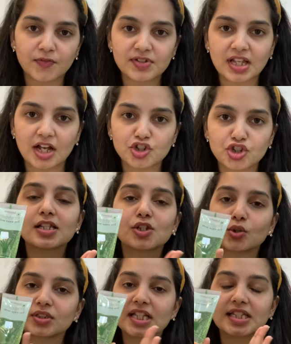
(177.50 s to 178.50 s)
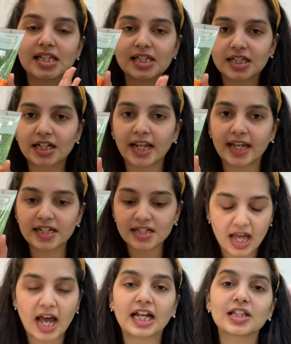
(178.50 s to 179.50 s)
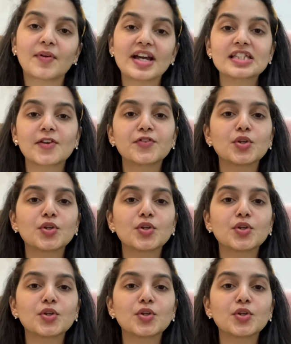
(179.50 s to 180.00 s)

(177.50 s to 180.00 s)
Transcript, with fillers: of such. So this is great. Otherwise, if